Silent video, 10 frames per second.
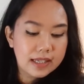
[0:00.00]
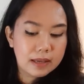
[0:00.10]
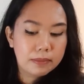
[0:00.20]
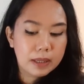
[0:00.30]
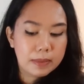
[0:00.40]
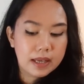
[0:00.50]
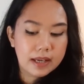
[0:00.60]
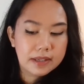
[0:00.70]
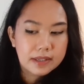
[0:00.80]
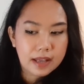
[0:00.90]
simply
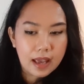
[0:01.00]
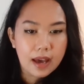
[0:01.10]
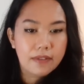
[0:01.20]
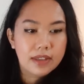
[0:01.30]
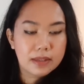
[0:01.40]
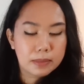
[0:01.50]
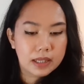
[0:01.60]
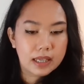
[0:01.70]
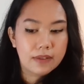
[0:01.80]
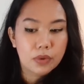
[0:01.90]
because they have this
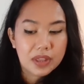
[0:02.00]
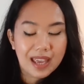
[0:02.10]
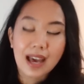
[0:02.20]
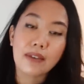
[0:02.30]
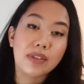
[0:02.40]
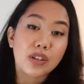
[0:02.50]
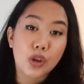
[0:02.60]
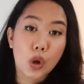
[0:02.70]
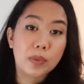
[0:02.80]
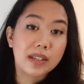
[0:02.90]
belief or they have
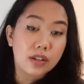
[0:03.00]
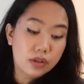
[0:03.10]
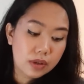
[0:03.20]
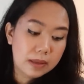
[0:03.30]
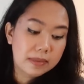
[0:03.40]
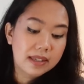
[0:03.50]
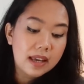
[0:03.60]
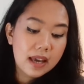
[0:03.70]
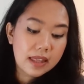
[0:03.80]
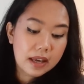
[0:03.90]
this hopes and dreams